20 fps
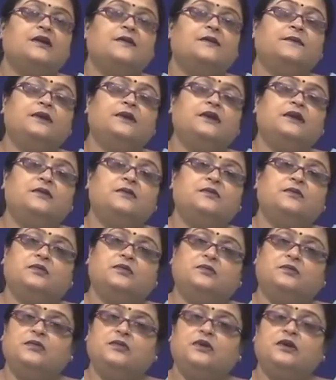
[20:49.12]

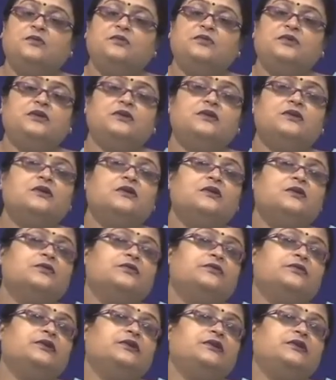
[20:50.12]
maybe
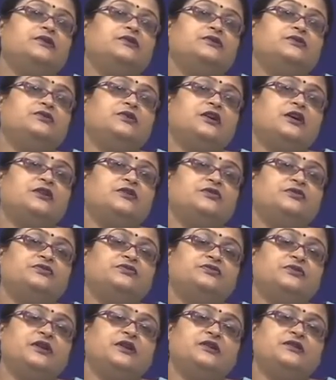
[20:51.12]
we try to
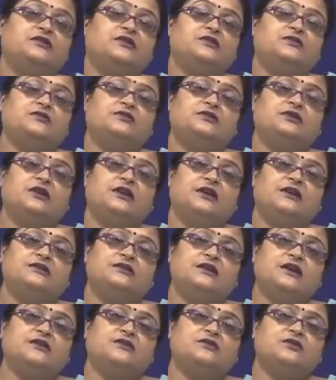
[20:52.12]
find out the
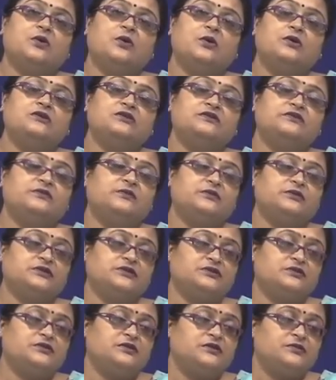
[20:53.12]
exact cause of a
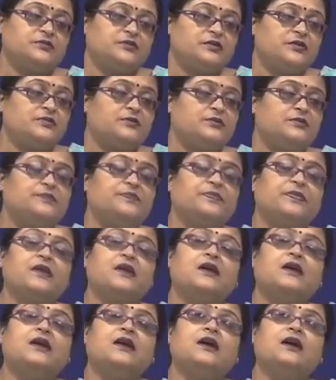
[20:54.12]
particular problem,
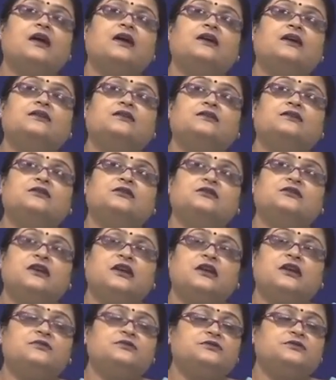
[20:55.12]
and it
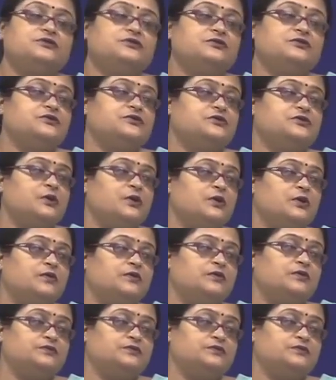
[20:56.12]
helps to solve,